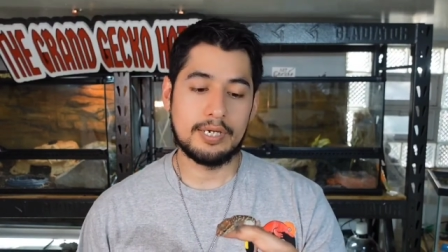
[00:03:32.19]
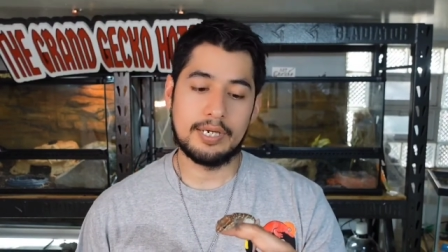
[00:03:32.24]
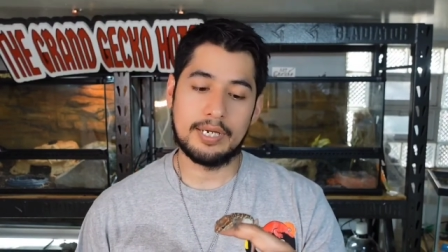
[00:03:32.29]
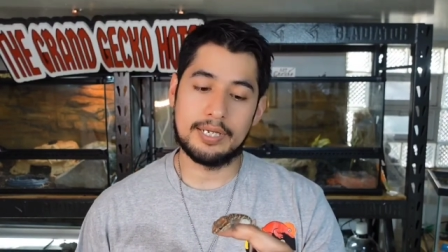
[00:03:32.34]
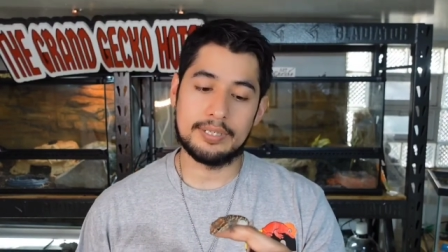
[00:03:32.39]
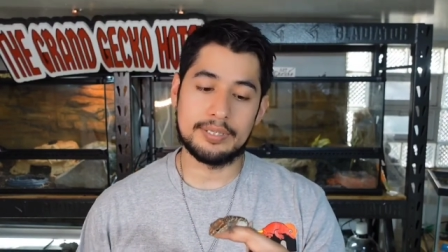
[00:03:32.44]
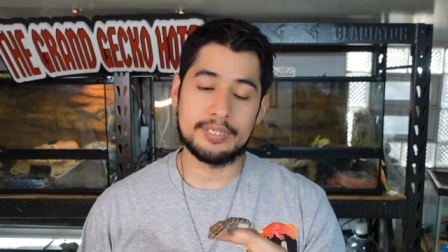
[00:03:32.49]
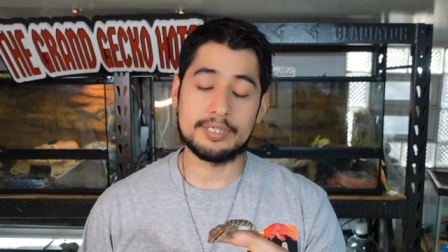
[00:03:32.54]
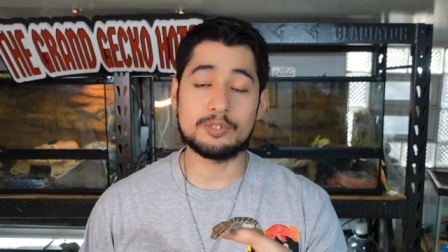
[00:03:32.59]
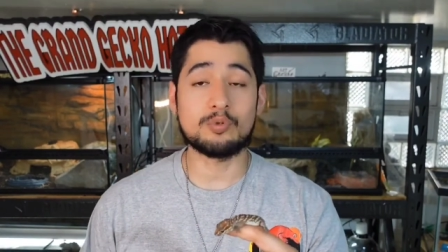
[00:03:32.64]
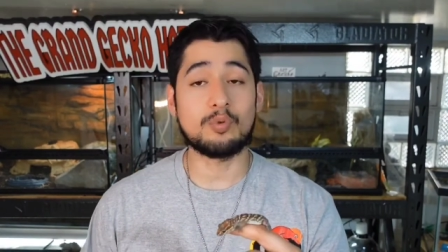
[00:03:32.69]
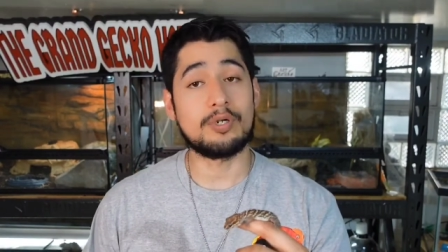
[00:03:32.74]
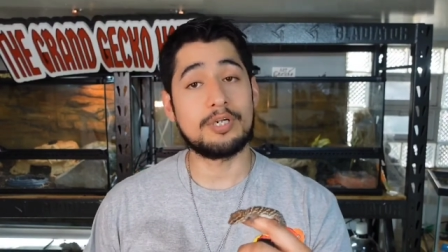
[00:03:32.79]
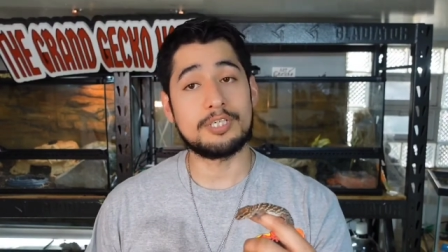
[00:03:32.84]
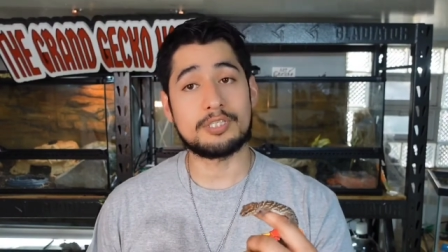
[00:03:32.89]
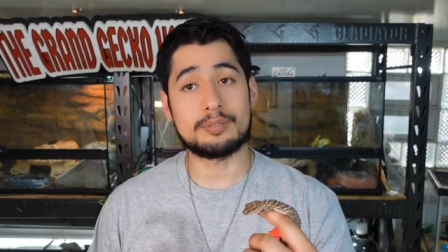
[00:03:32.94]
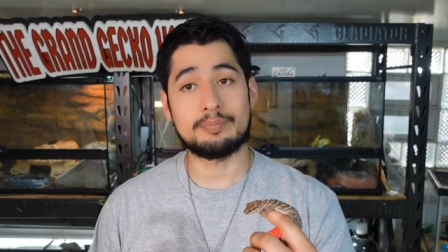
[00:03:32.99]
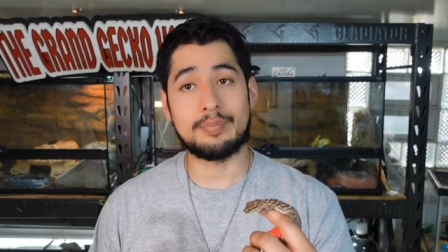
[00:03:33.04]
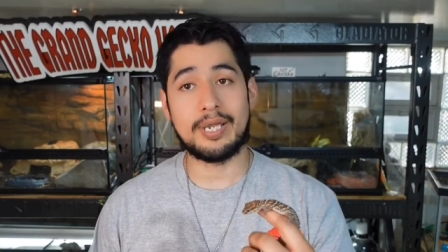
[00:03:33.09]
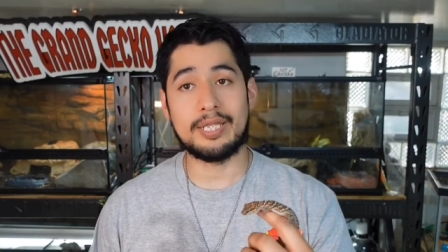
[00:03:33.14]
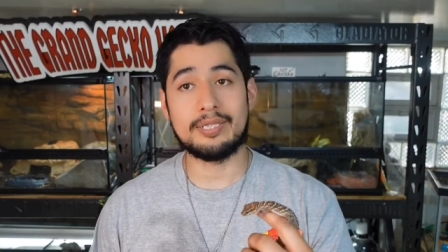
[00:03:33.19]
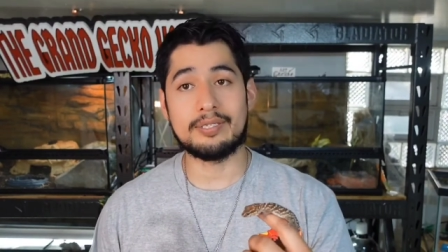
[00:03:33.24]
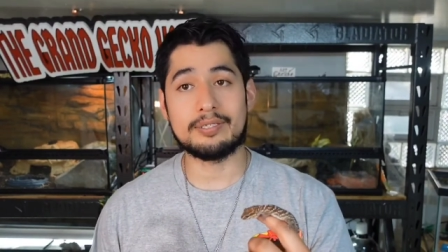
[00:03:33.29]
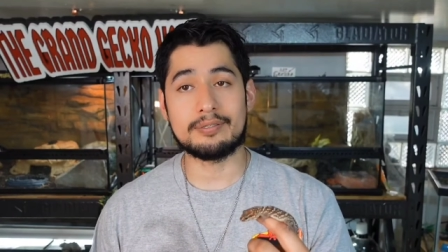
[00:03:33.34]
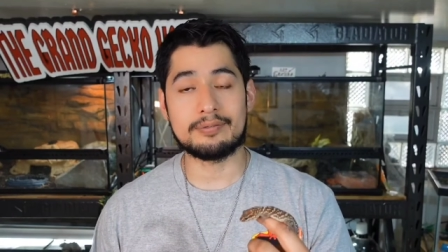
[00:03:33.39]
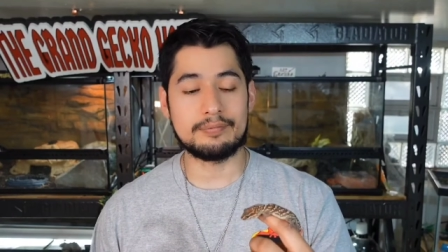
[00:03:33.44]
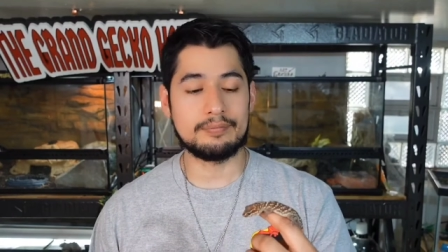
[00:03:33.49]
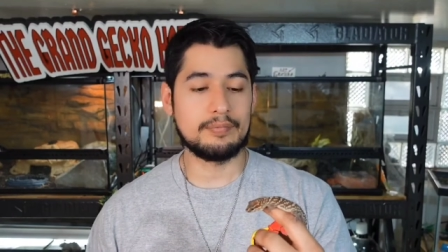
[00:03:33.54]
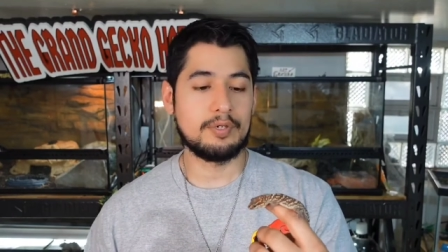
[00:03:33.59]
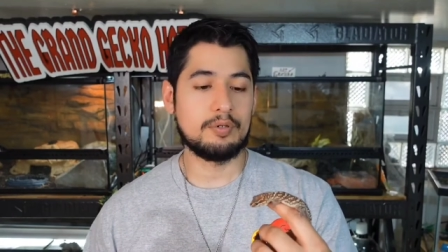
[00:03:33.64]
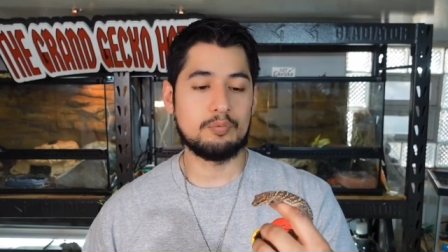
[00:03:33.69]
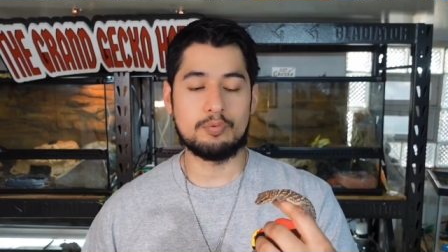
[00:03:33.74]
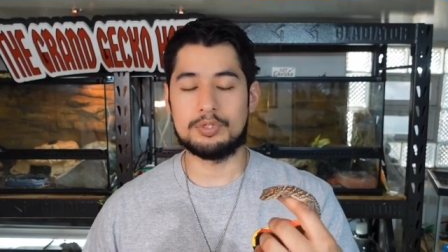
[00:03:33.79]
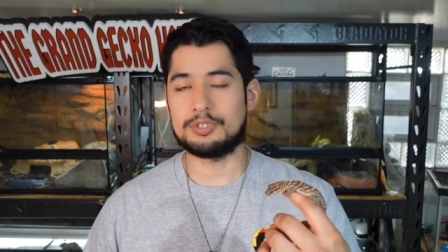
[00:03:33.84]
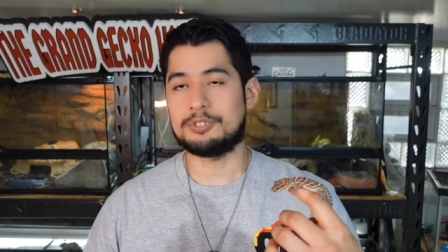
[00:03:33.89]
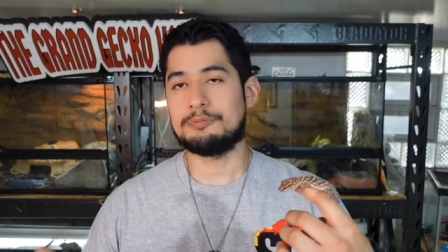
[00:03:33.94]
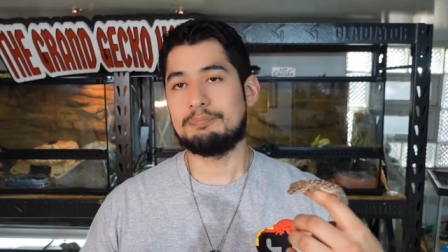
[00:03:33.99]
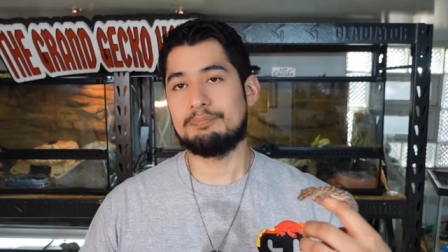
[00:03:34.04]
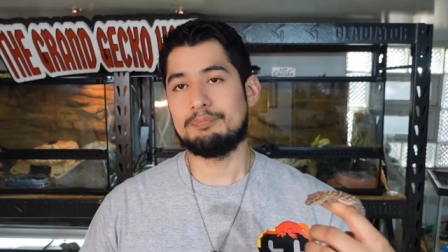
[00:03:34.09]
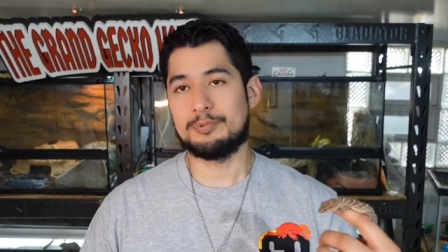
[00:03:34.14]
And this one is banded,
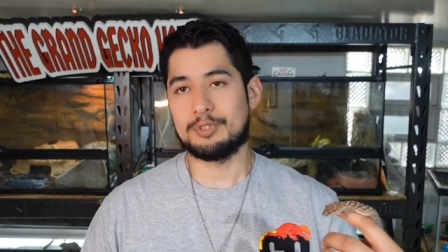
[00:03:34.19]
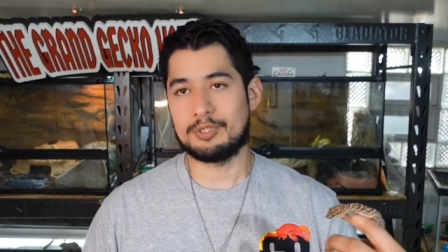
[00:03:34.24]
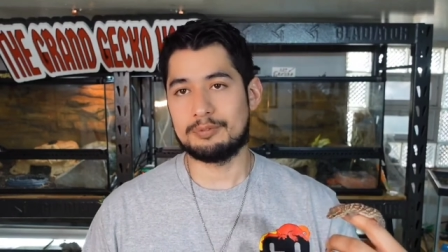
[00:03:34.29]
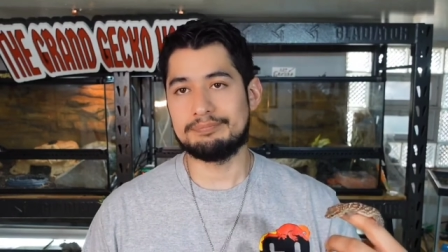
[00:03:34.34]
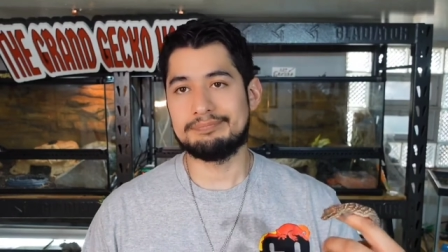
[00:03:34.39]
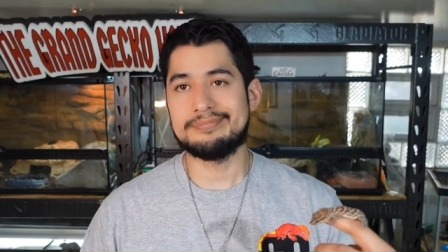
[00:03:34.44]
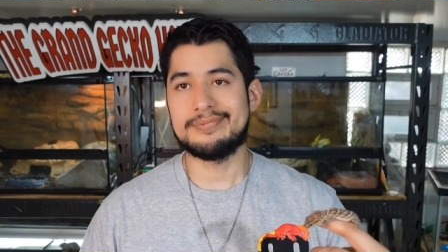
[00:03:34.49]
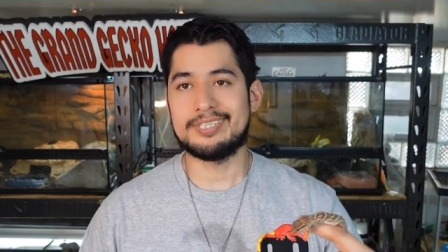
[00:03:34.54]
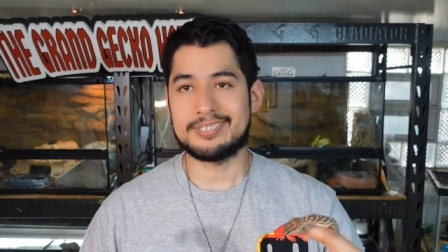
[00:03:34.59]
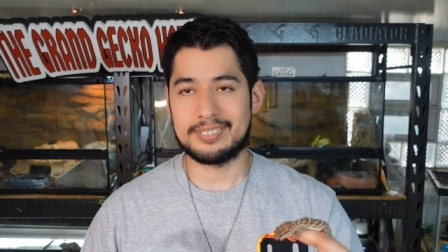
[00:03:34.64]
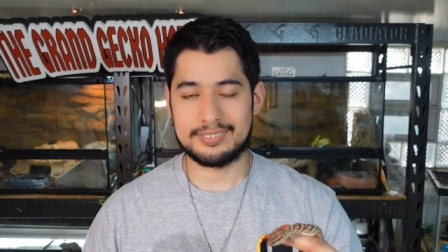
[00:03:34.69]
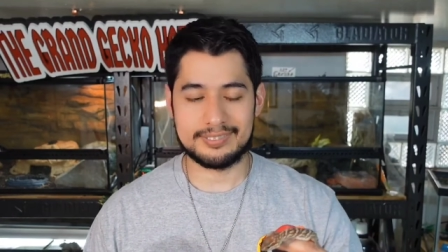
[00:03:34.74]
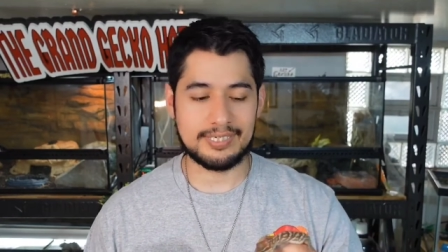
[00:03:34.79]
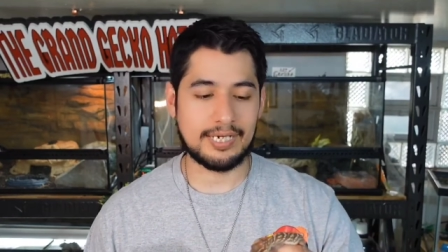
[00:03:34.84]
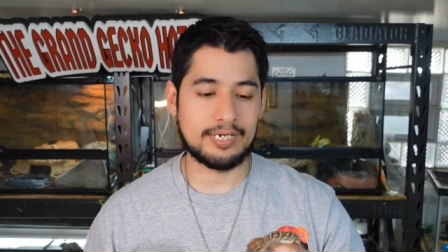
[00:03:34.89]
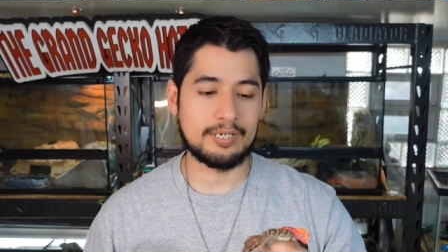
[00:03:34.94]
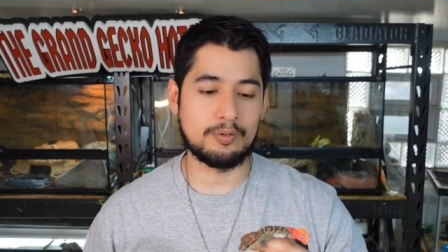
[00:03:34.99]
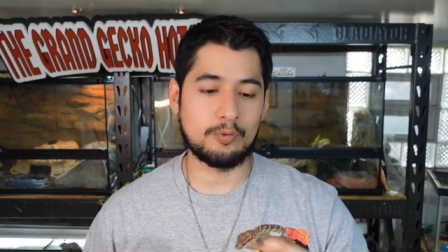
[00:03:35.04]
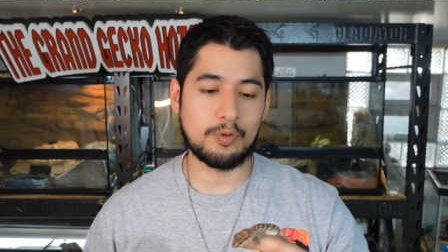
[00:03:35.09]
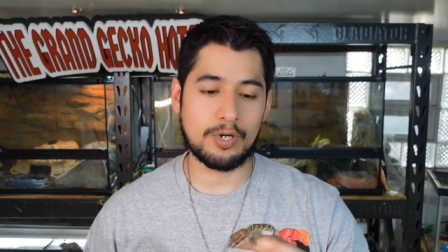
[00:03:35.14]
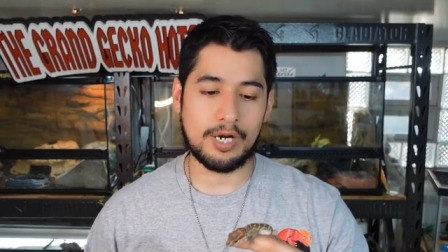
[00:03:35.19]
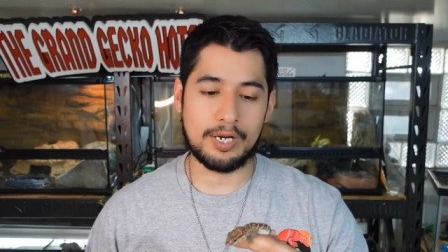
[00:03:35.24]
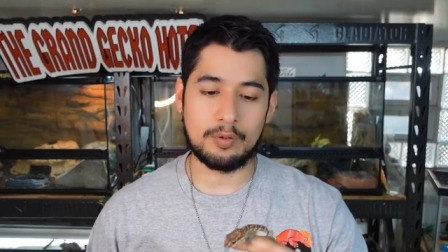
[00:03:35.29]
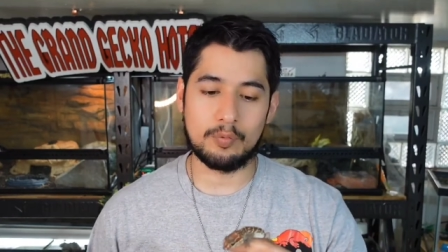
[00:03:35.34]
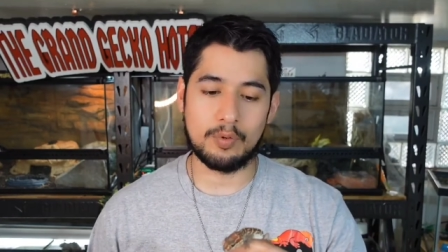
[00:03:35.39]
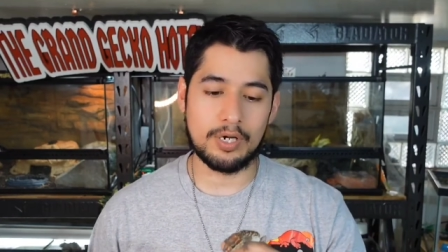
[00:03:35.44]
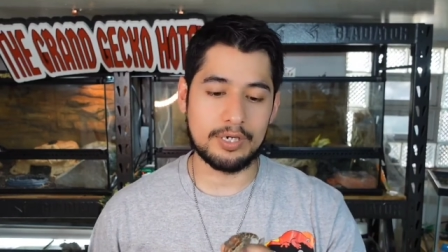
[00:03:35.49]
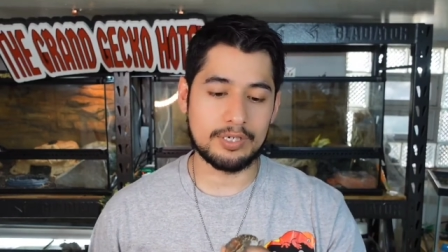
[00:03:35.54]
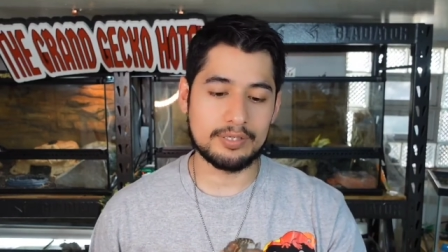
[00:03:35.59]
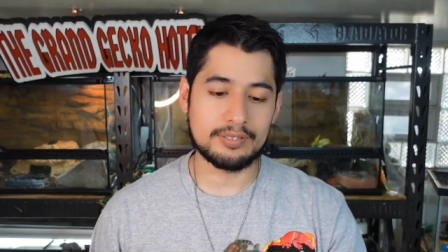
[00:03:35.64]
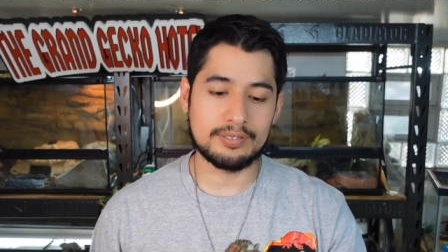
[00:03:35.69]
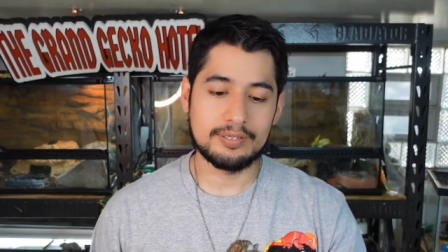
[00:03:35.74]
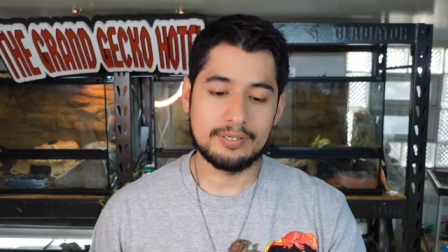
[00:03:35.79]
which you know is exactly what I wanted